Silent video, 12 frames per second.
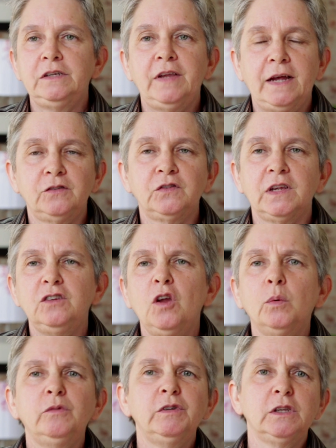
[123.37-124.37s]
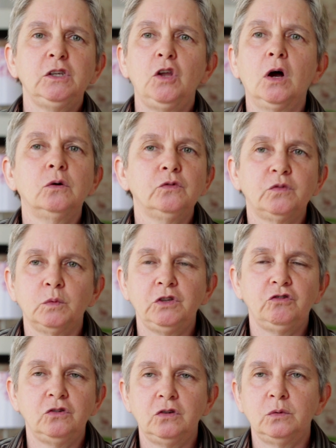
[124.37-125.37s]
a desk, and no one really knows
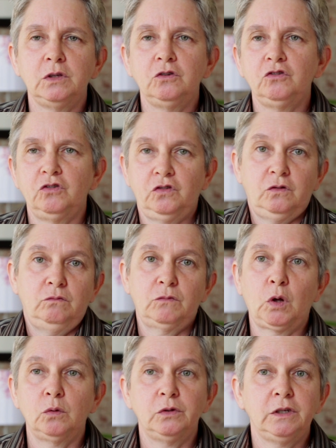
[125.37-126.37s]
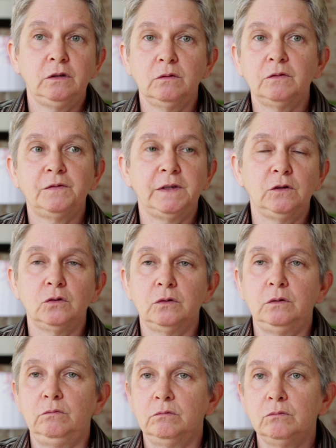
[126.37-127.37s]
what you're doing. You're just holding a finger
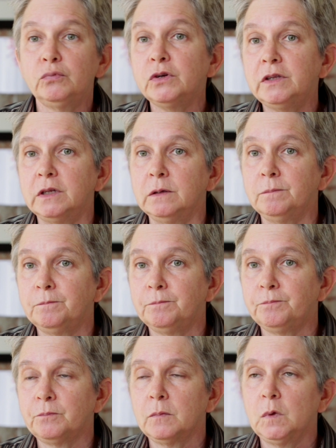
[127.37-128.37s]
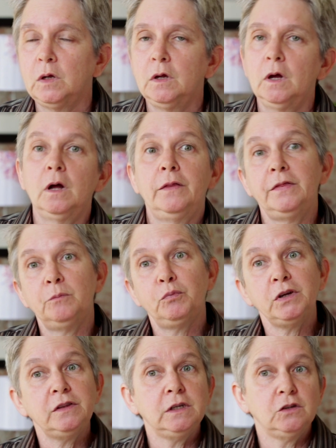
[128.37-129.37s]
and breathing.
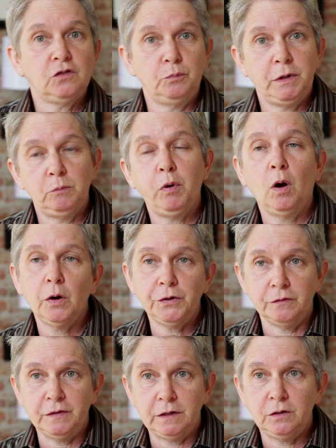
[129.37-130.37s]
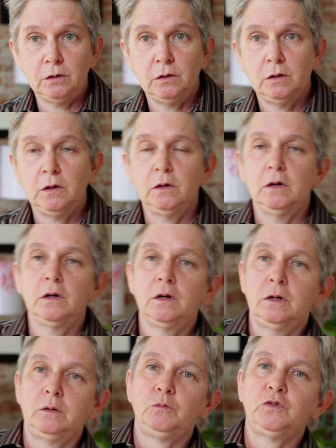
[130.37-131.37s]
Breathing is a big part of it.
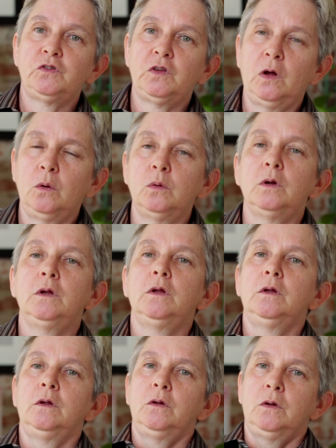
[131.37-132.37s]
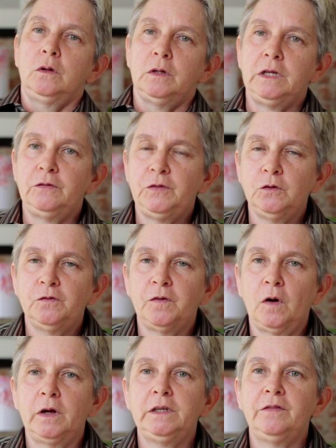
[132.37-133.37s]
So if you
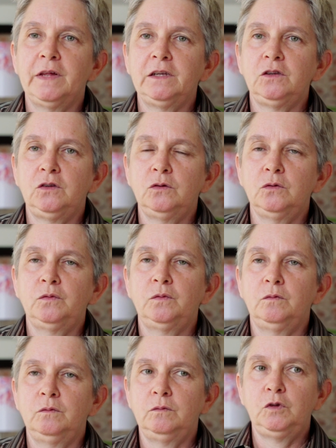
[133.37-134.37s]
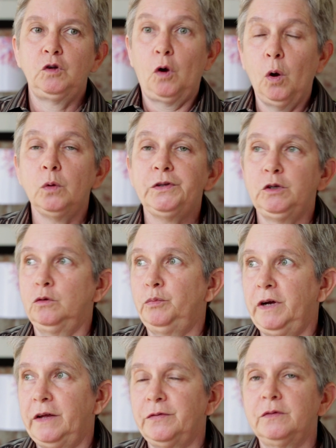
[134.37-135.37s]
find that you're holding your
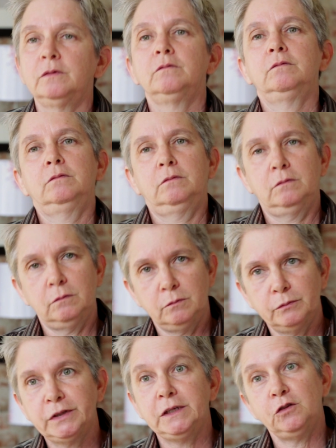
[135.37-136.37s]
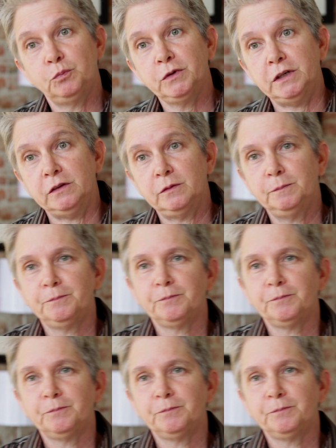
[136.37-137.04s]
breath, please breathe.